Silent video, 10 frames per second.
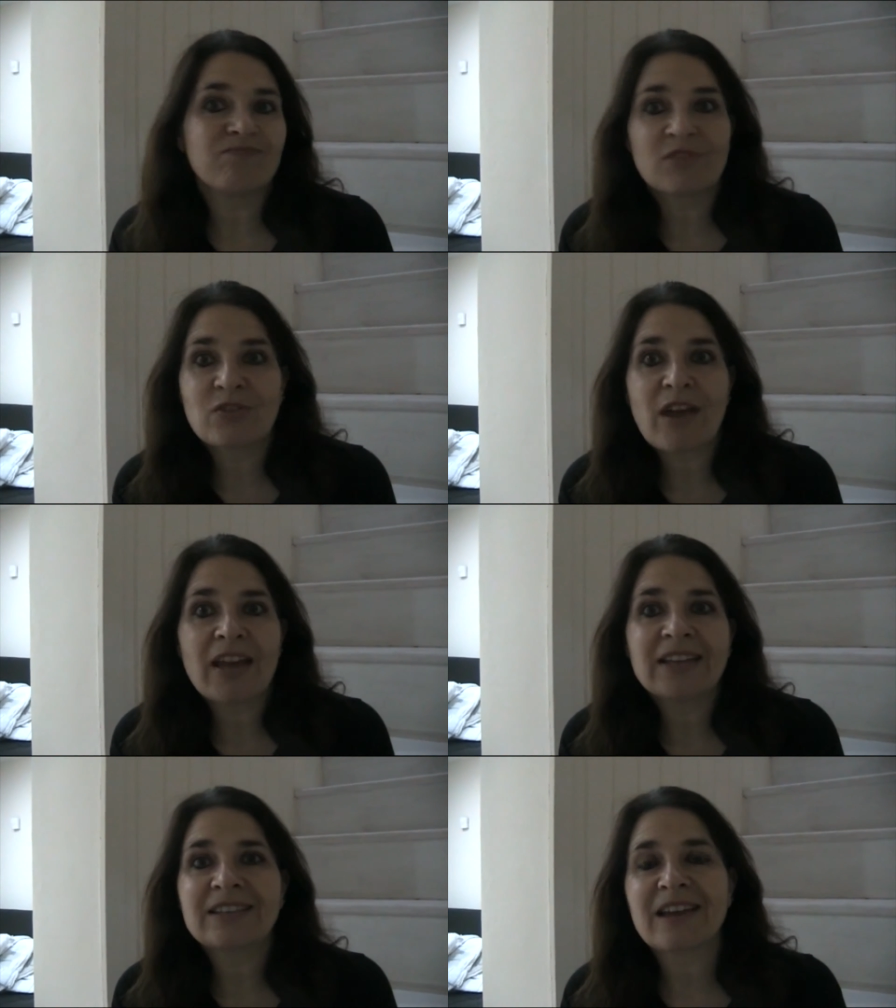
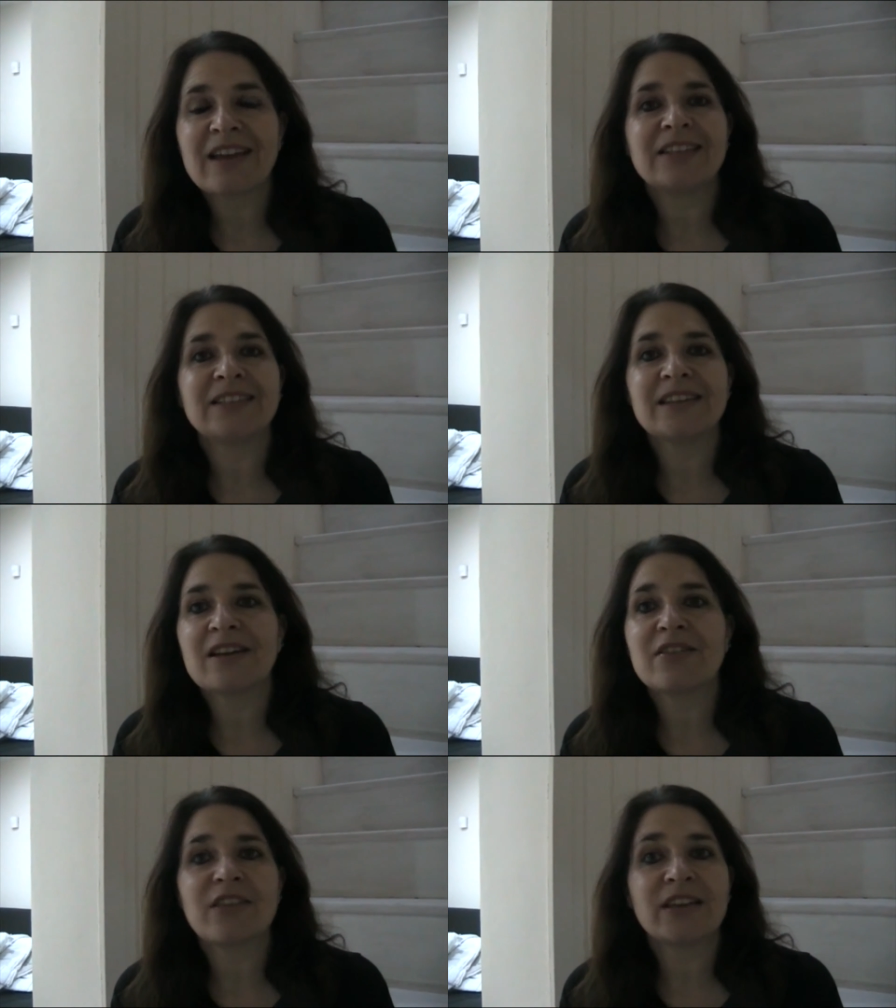great, and
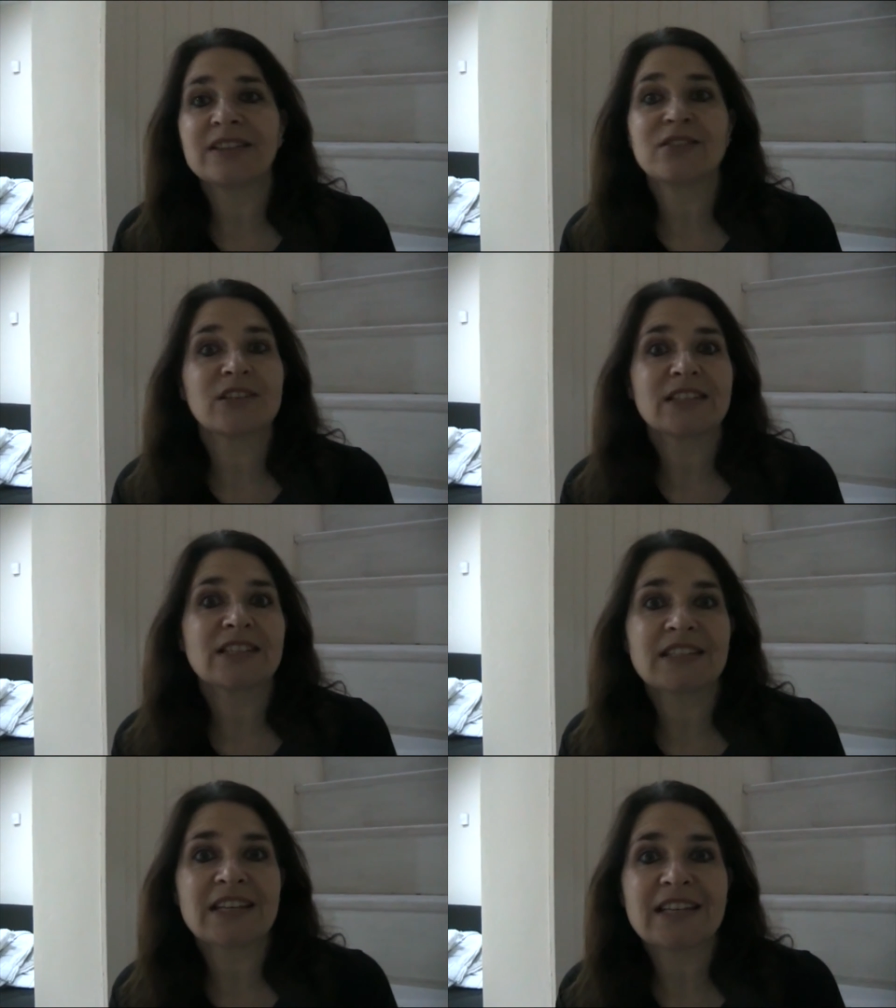they still
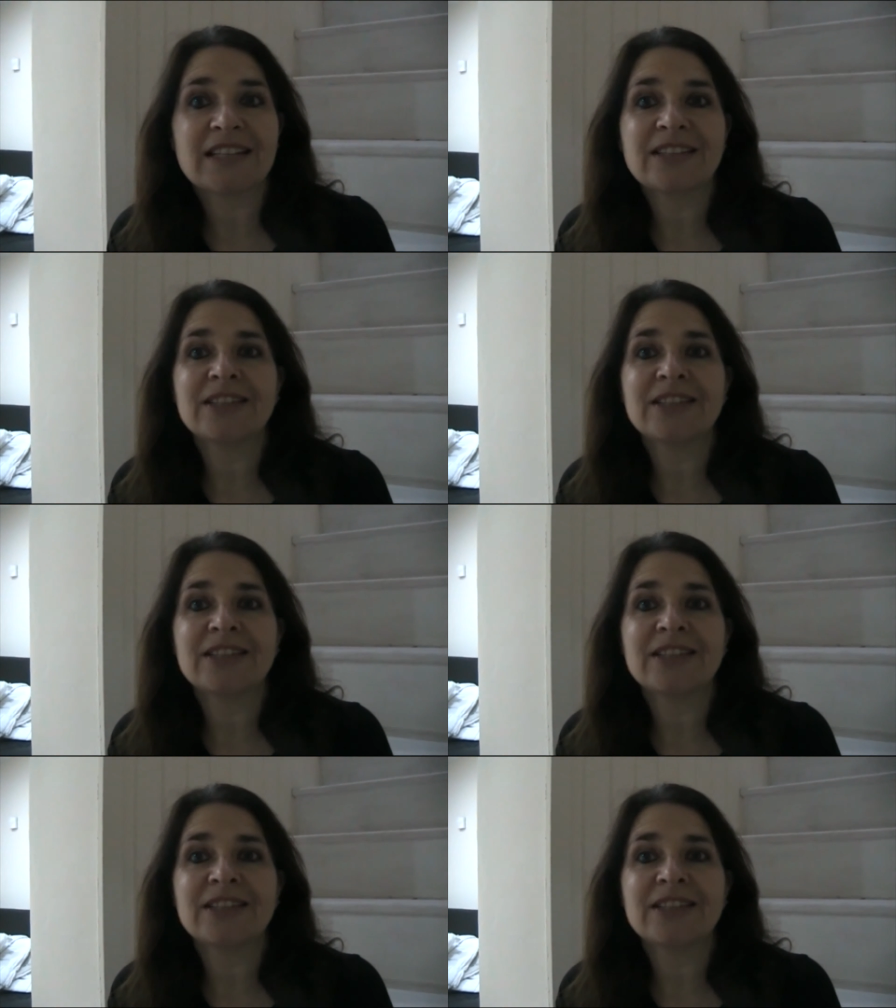seem to get eaten,